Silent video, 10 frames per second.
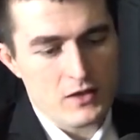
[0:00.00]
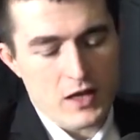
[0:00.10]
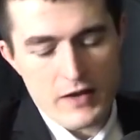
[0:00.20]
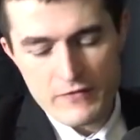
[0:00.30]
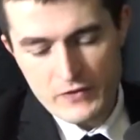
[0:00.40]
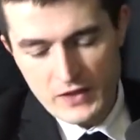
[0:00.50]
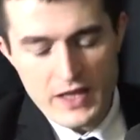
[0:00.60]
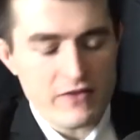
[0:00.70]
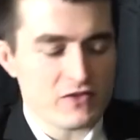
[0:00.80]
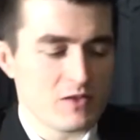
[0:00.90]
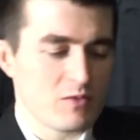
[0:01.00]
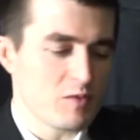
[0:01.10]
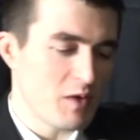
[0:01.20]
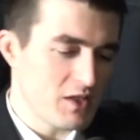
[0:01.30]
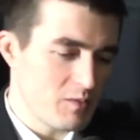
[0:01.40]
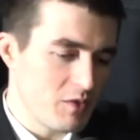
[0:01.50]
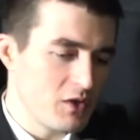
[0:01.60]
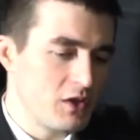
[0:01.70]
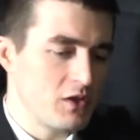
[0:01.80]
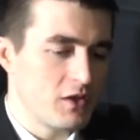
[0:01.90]
I feel I have some
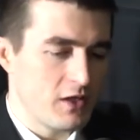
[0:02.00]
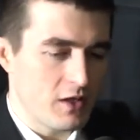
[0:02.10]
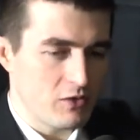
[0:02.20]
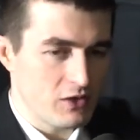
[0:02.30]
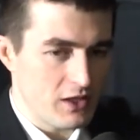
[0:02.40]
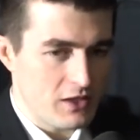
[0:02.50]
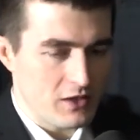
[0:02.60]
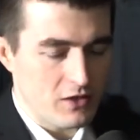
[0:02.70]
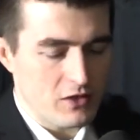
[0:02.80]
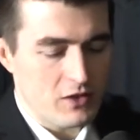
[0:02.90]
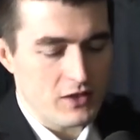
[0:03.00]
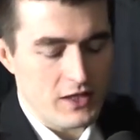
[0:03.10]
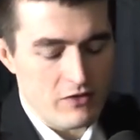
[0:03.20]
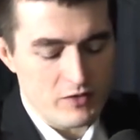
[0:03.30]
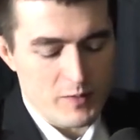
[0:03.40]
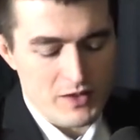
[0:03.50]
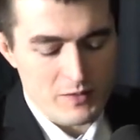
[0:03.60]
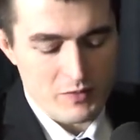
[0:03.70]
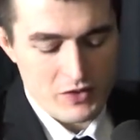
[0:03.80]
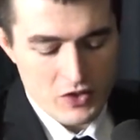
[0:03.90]
responsibility, and I'll take it that
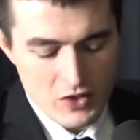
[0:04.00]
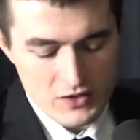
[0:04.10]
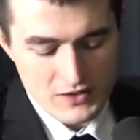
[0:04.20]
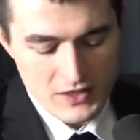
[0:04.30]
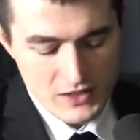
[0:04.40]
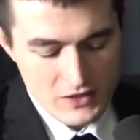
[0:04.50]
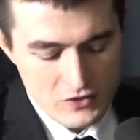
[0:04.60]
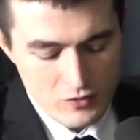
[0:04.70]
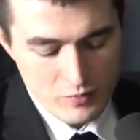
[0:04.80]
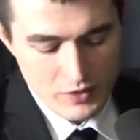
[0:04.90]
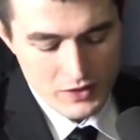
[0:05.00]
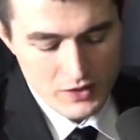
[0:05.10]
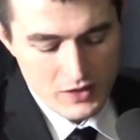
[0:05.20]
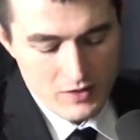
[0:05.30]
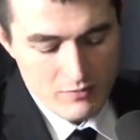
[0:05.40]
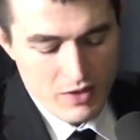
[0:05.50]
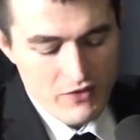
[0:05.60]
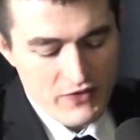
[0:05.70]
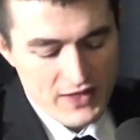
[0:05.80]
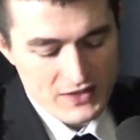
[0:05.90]
responsibility on as I need to, but my
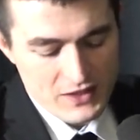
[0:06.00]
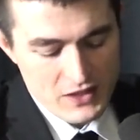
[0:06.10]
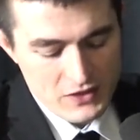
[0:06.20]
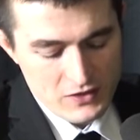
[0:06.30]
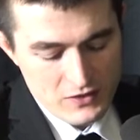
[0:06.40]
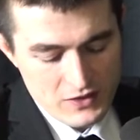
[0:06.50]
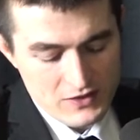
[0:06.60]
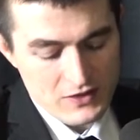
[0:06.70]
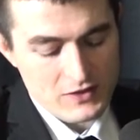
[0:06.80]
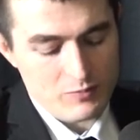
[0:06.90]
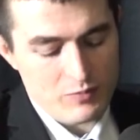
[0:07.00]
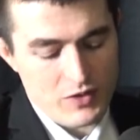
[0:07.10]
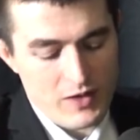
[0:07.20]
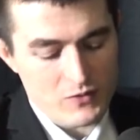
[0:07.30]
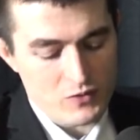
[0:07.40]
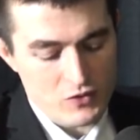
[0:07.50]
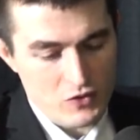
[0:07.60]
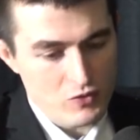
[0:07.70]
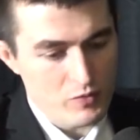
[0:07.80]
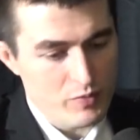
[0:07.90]
fascination, as it is perhaps with
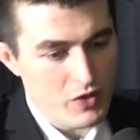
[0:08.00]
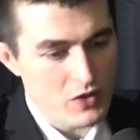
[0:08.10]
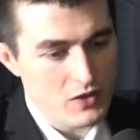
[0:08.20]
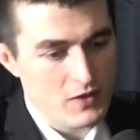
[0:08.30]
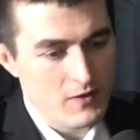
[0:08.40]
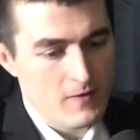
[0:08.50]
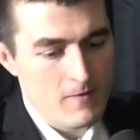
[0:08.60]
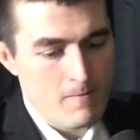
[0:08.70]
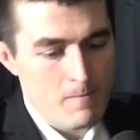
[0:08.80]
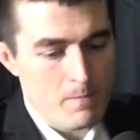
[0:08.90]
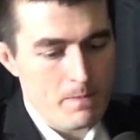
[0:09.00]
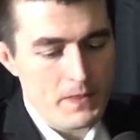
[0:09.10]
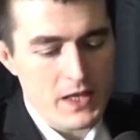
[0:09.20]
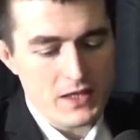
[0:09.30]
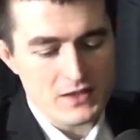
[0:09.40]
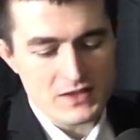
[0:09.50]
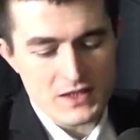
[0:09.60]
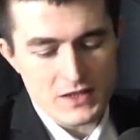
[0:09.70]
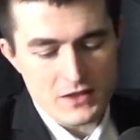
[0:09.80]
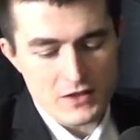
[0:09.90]
you in part, is
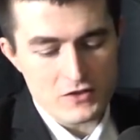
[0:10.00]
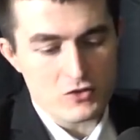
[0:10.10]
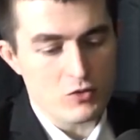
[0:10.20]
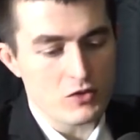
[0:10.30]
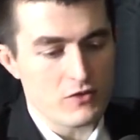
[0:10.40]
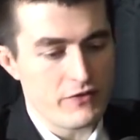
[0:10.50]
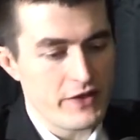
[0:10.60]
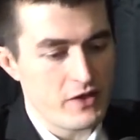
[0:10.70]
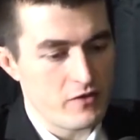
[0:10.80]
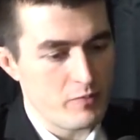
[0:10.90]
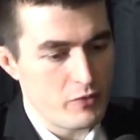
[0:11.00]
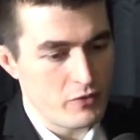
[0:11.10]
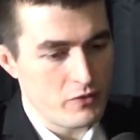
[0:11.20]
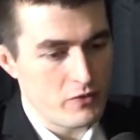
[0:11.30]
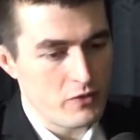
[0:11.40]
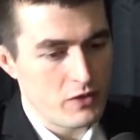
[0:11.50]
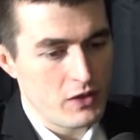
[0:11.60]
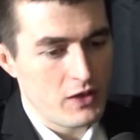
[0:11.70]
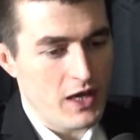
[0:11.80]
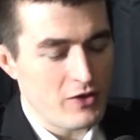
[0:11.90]
in the historical figure of Putin.
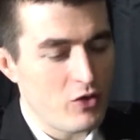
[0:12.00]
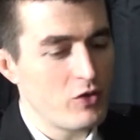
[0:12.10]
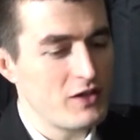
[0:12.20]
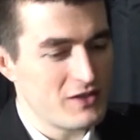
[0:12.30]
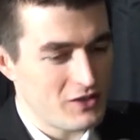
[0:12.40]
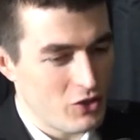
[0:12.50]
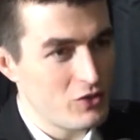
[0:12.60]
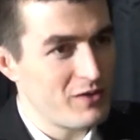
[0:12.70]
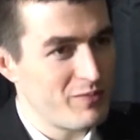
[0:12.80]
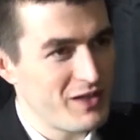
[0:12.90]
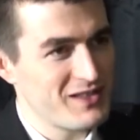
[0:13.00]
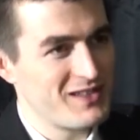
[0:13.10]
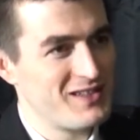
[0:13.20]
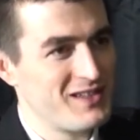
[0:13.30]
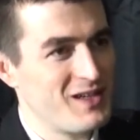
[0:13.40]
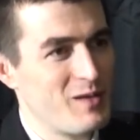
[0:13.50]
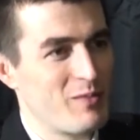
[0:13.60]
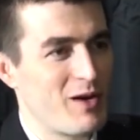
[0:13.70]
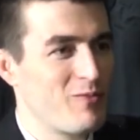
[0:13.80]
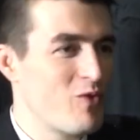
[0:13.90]
Mm-hmm. I know he's currently president,
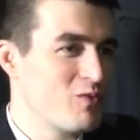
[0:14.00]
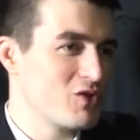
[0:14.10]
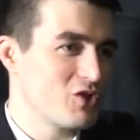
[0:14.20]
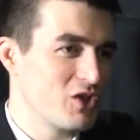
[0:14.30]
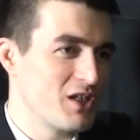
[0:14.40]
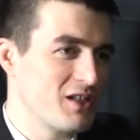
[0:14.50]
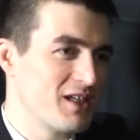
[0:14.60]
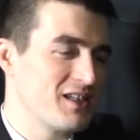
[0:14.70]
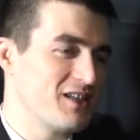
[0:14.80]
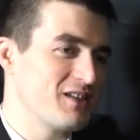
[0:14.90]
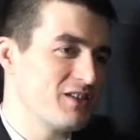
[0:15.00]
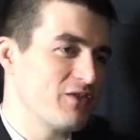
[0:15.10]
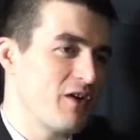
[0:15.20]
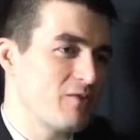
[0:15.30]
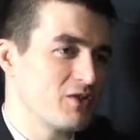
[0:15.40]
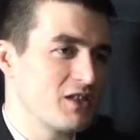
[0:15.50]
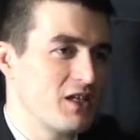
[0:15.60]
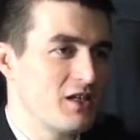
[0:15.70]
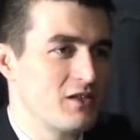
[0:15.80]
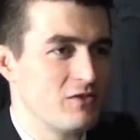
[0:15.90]
but I'm almost looking like as if I was a
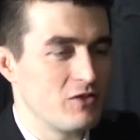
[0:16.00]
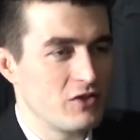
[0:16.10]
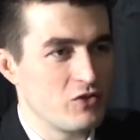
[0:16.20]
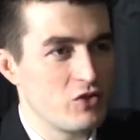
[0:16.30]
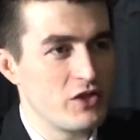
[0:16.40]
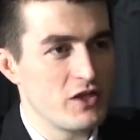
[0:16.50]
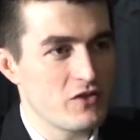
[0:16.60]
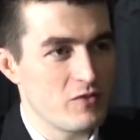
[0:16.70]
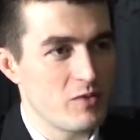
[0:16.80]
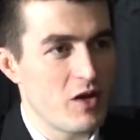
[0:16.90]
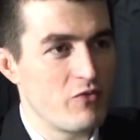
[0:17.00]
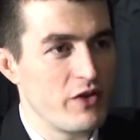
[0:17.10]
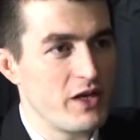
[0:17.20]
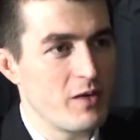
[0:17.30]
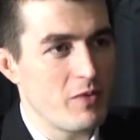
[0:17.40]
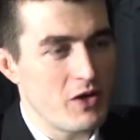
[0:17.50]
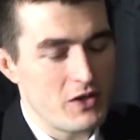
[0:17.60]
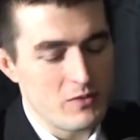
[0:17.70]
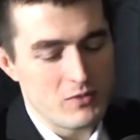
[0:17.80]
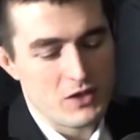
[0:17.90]
kid in 30 years from reading about
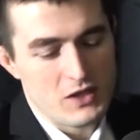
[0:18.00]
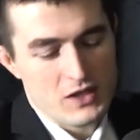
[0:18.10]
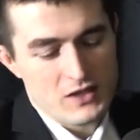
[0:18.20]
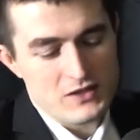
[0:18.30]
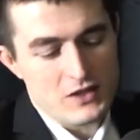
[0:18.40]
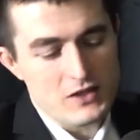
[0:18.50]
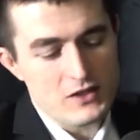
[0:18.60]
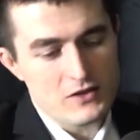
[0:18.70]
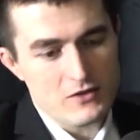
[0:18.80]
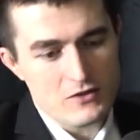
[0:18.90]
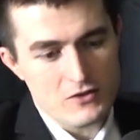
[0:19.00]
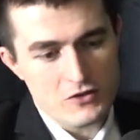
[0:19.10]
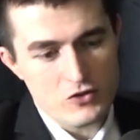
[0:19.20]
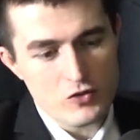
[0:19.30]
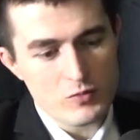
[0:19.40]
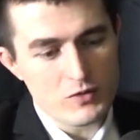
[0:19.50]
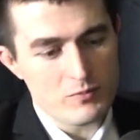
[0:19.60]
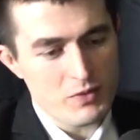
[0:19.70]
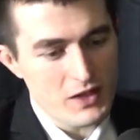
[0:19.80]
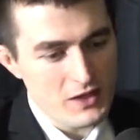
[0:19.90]
him, studying the human
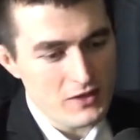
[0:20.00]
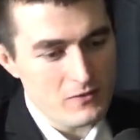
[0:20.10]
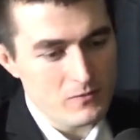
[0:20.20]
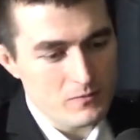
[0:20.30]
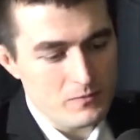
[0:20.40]
being,